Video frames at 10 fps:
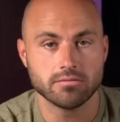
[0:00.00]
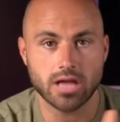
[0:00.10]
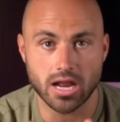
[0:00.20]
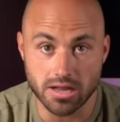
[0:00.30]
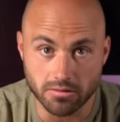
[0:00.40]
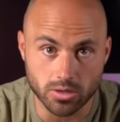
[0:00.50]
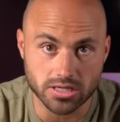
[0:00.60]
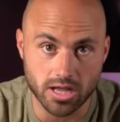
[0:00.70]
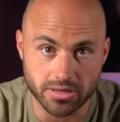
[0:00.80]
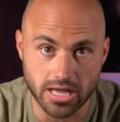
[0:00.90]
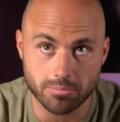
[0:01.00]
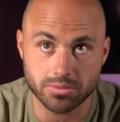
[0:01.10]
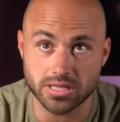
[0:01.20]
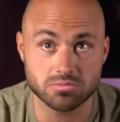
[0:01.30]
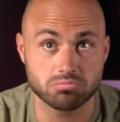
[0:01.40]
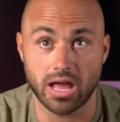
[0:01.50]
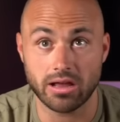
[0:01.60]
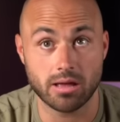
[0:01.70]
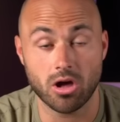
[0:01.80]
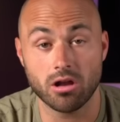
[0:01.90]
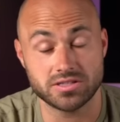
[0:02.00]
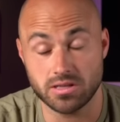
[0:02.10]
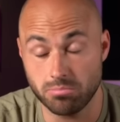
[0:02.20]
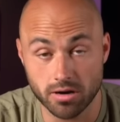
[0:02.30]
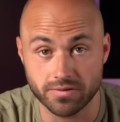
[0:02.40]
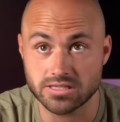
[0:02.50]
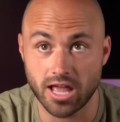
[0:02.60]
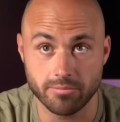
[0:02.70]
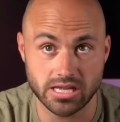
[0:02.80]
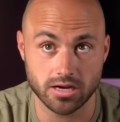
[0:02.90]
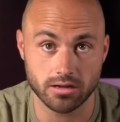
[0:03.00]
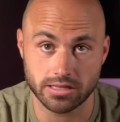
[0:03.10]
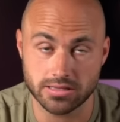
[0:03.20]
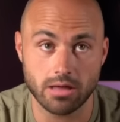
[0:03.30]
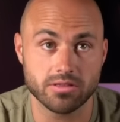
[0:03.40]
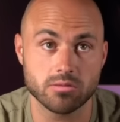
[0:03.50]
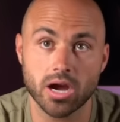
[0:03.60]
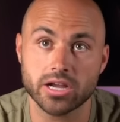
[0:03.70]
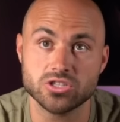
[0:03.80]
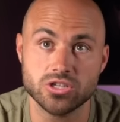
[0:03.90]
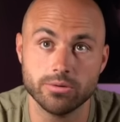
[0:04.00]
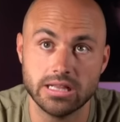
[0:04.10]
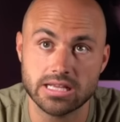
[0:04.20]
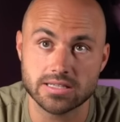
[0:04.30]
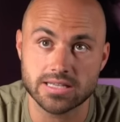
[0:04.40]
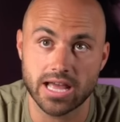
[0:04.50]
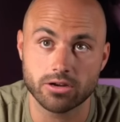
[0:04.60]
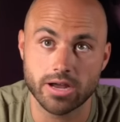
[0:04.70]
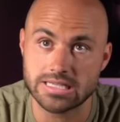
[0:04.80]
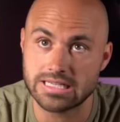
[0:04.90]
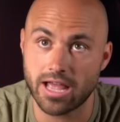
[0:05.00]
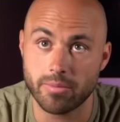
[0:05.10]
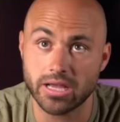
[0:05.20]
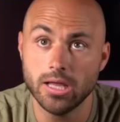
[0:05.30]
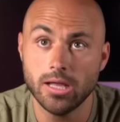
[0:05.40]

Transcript: Got another one coming up. It's honestly perfect timing here. Like, now that the market's doing this, it's kind of crazy timing.